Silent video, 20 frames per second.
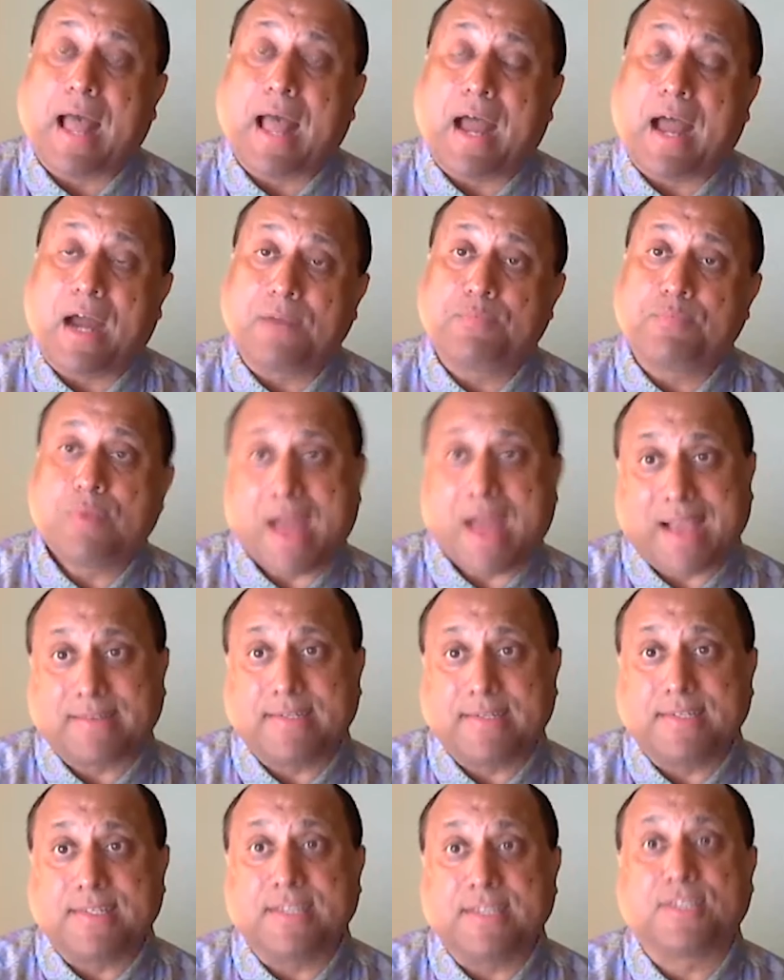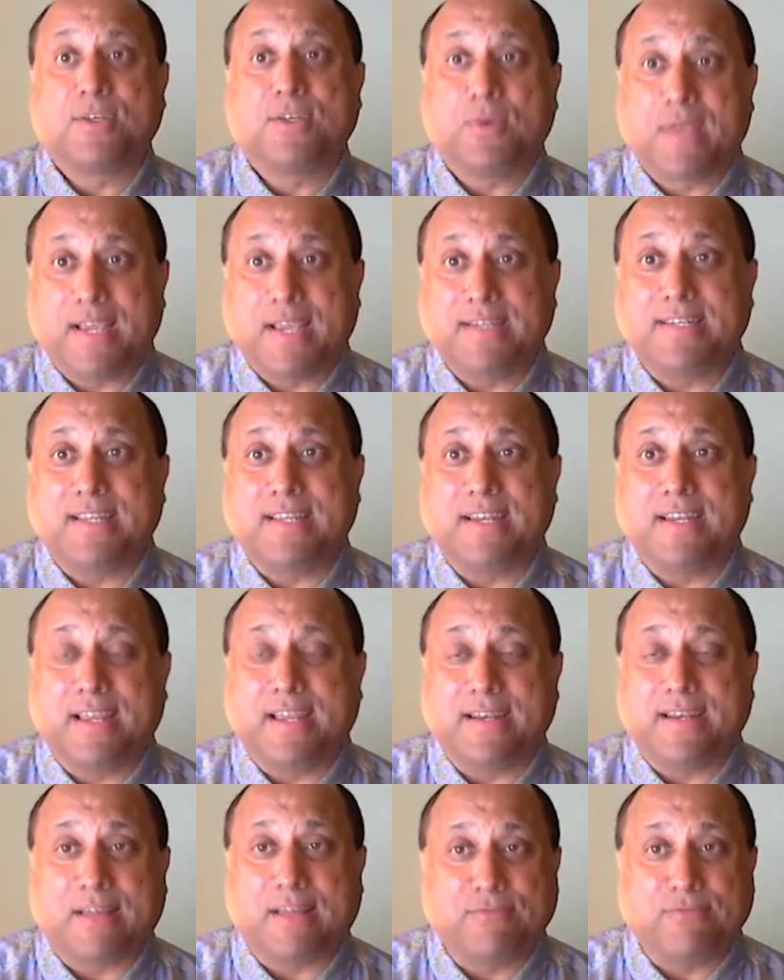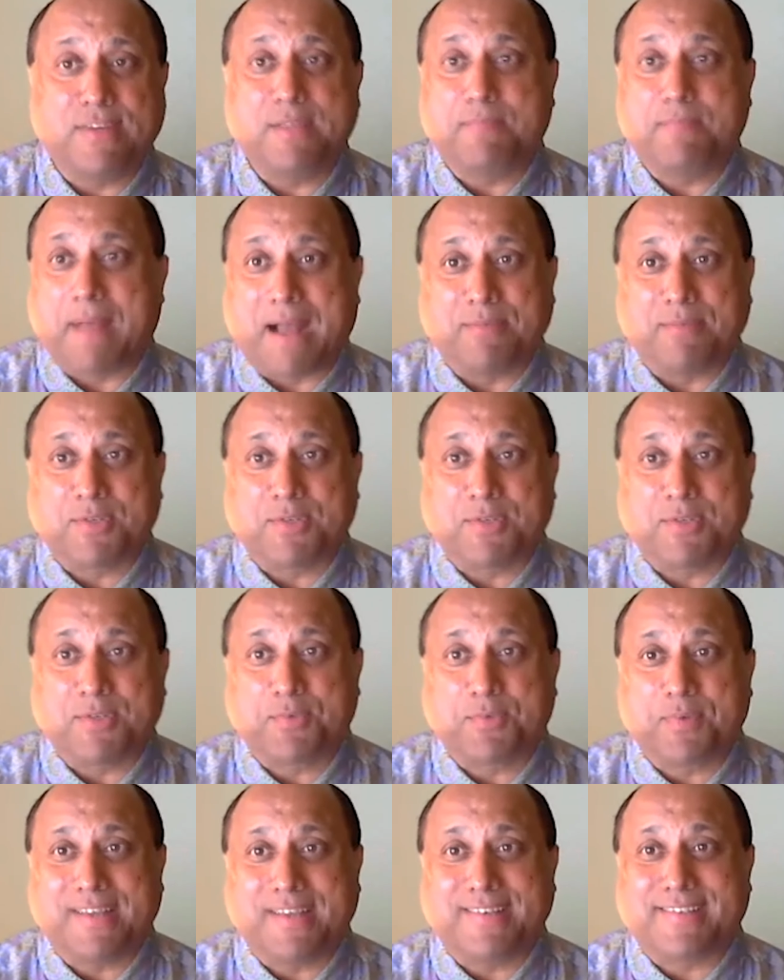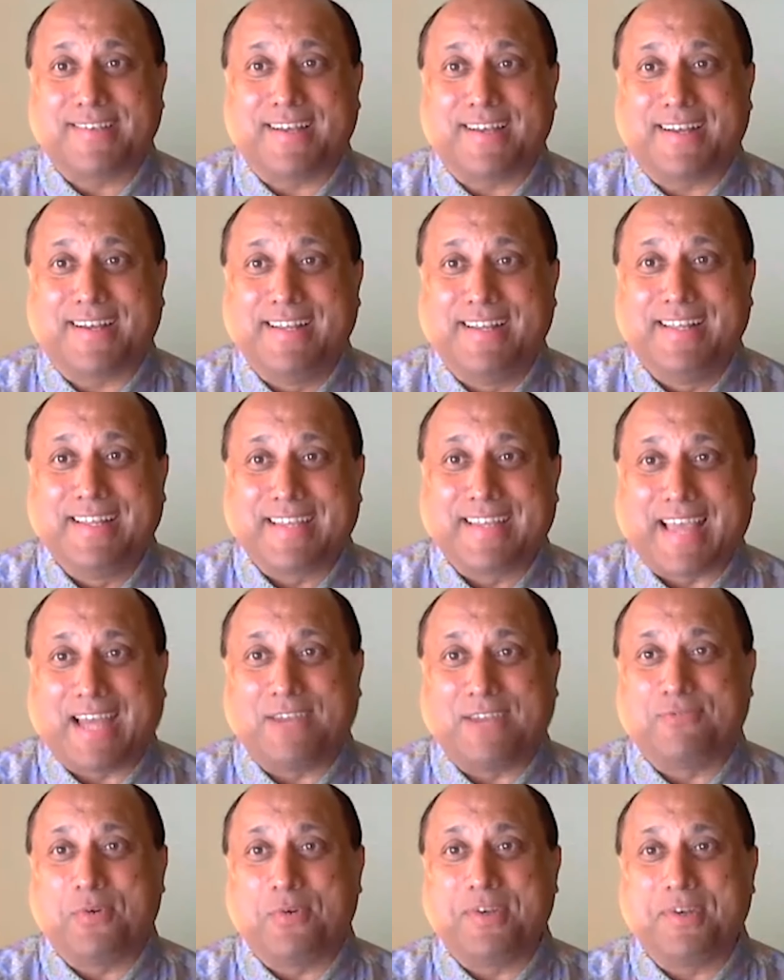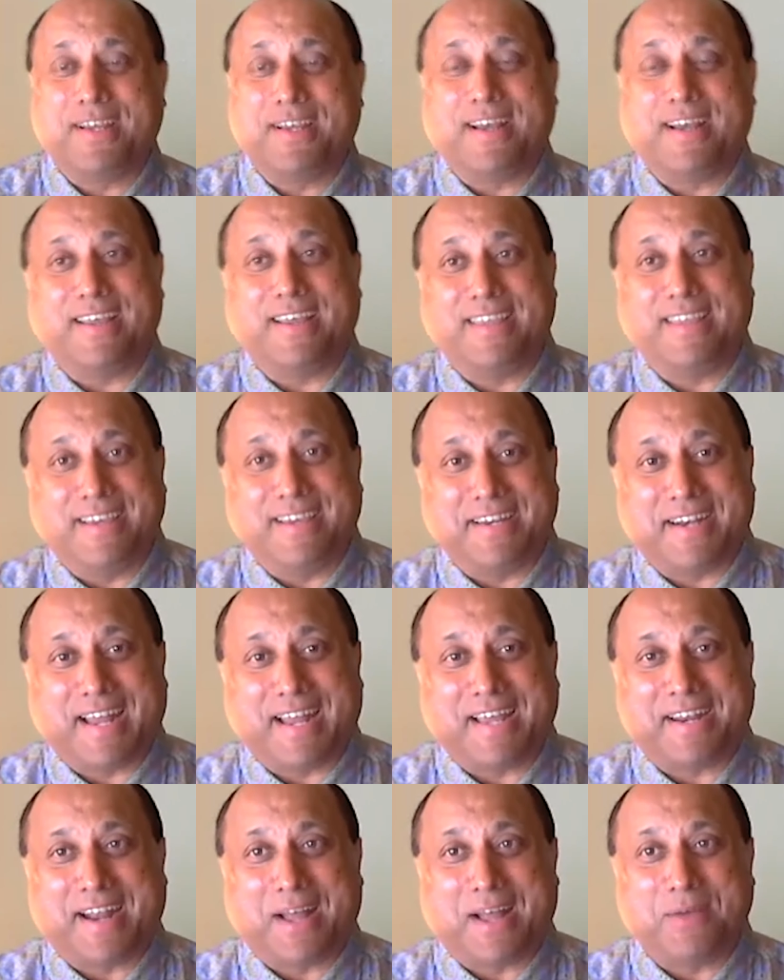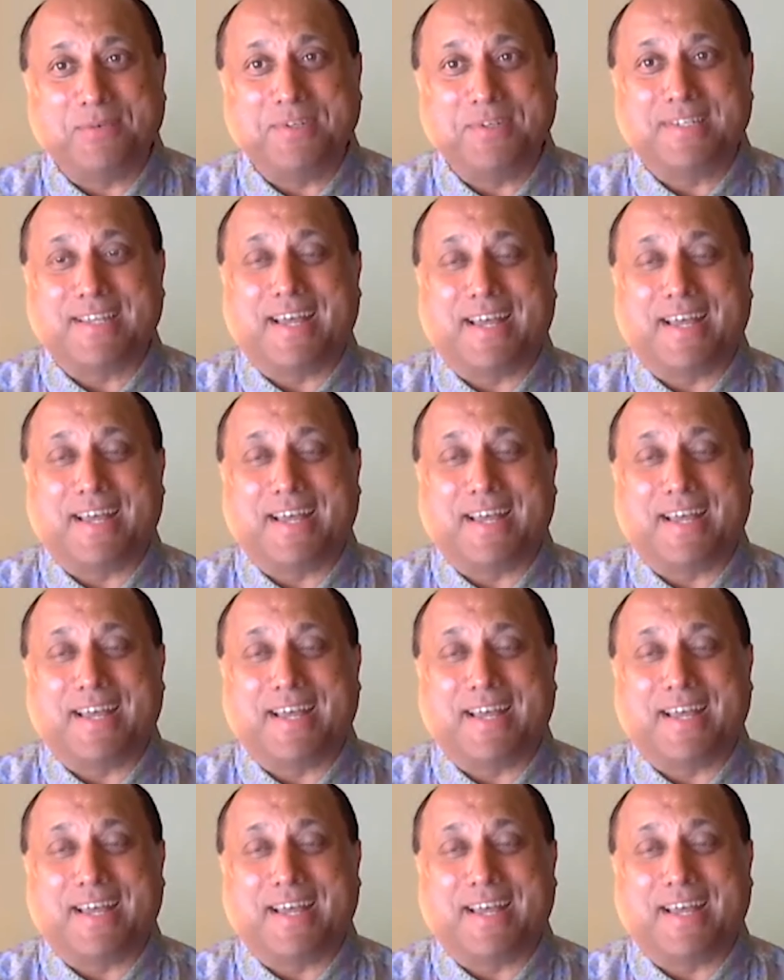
Our practice is located in lovely Palm Springs, California, year around.